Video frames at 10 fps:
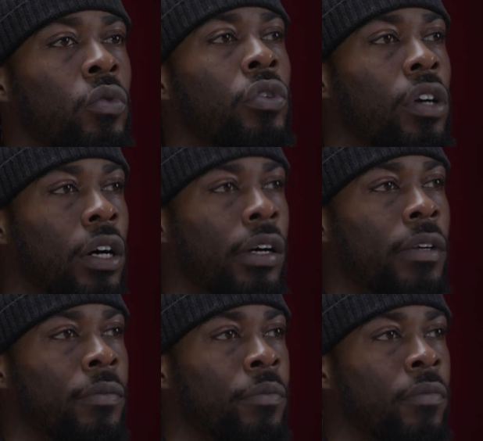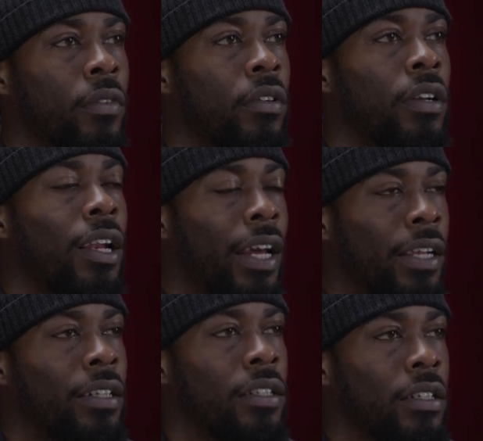water, yeah. on
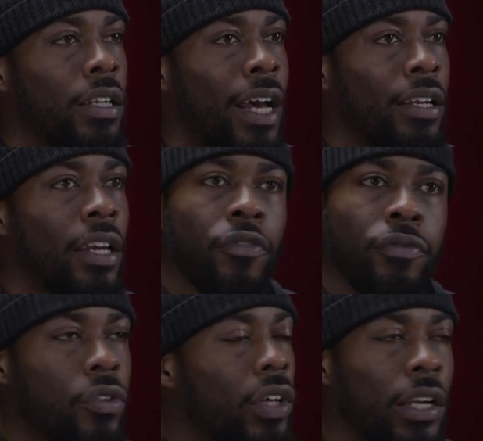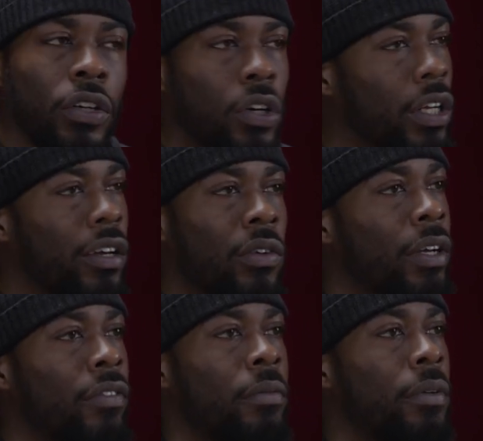land. Yeah. Like, if you cannot get away
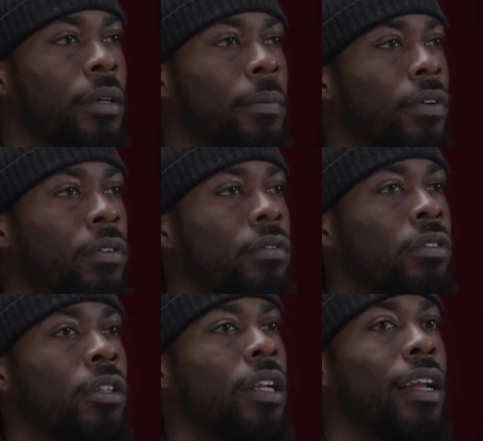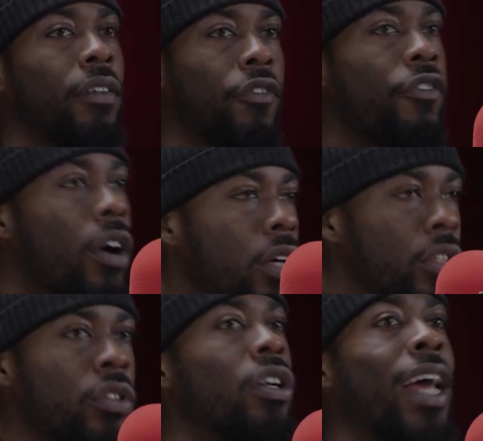from a hippo, like they're fast. It's
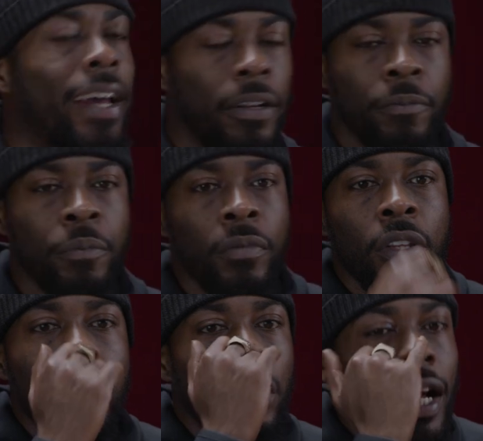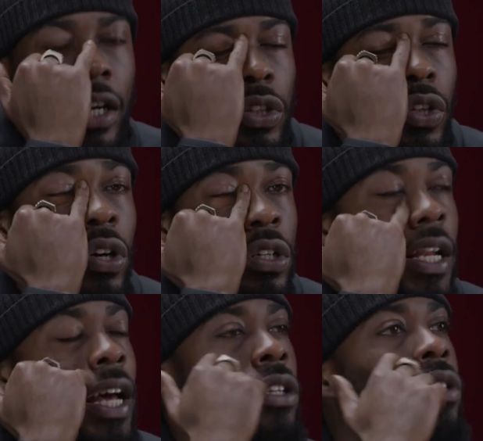not like, not like a dog.
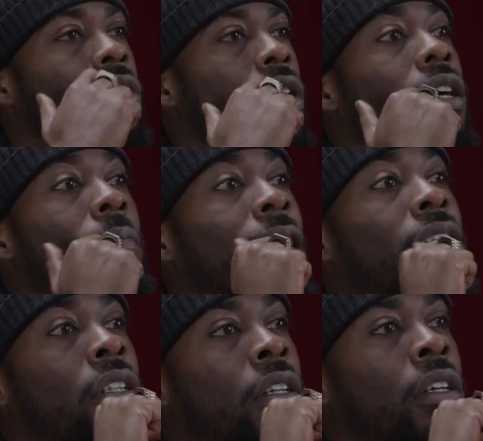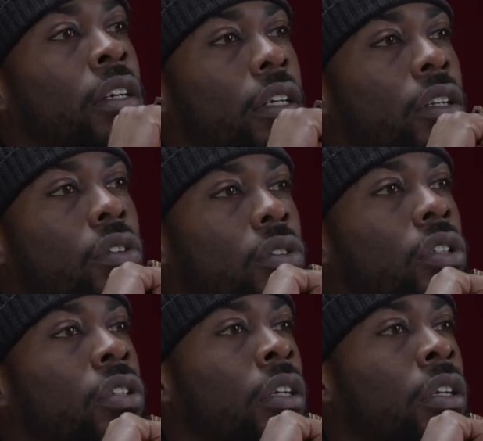Like, you certain man in the hood.